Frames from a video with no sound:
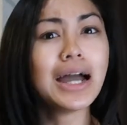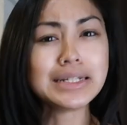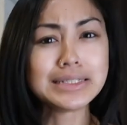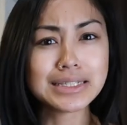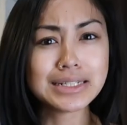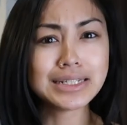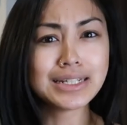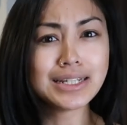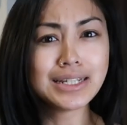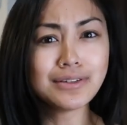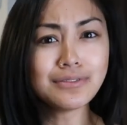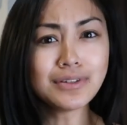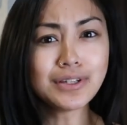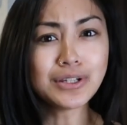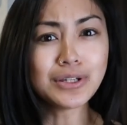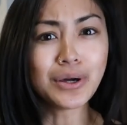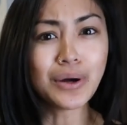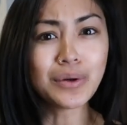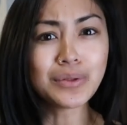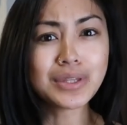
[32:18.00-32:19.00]
I didn't
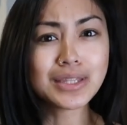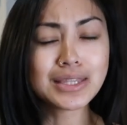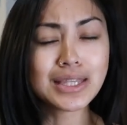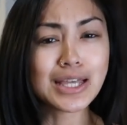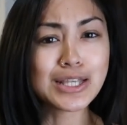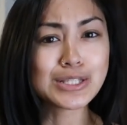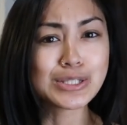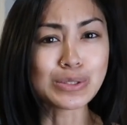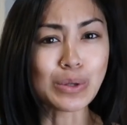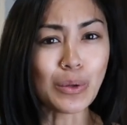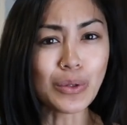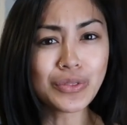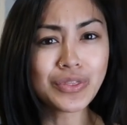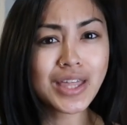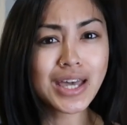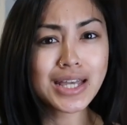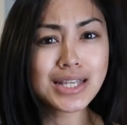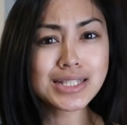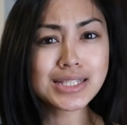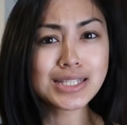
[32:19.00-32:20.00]
even know that they sold
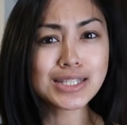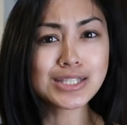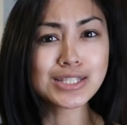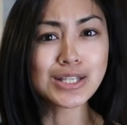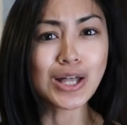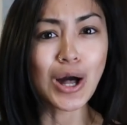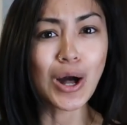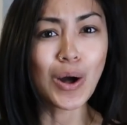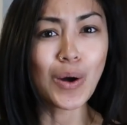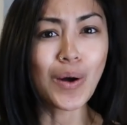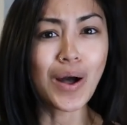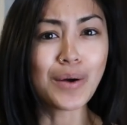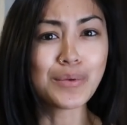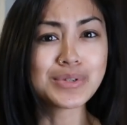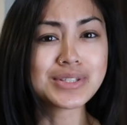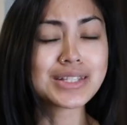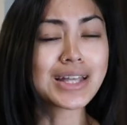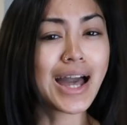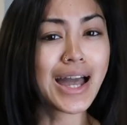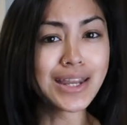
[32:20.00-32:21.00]
this, so I
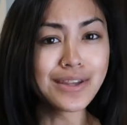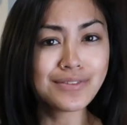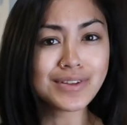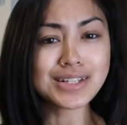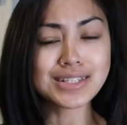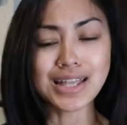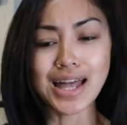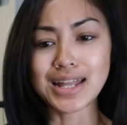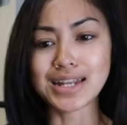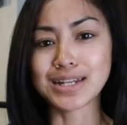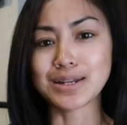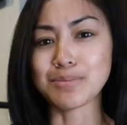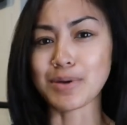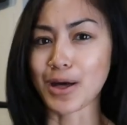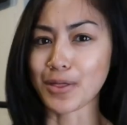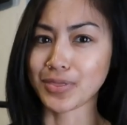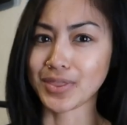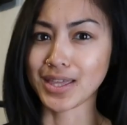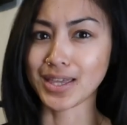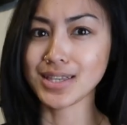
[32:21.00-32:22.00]
was kind of excited
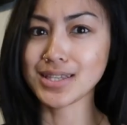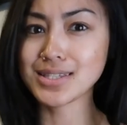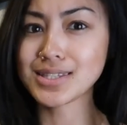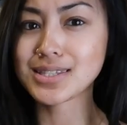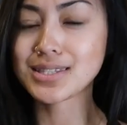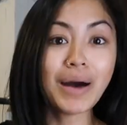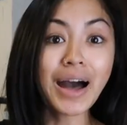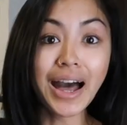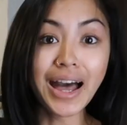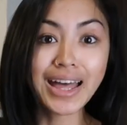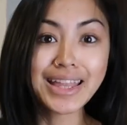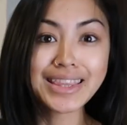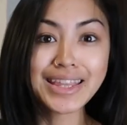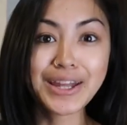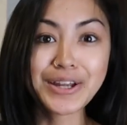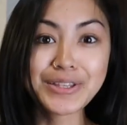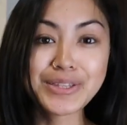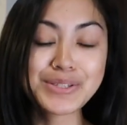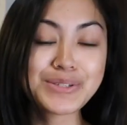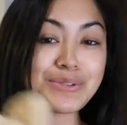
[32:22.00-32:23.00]
about this. But
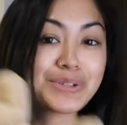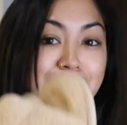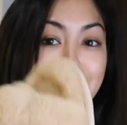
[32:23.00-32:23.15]
they are these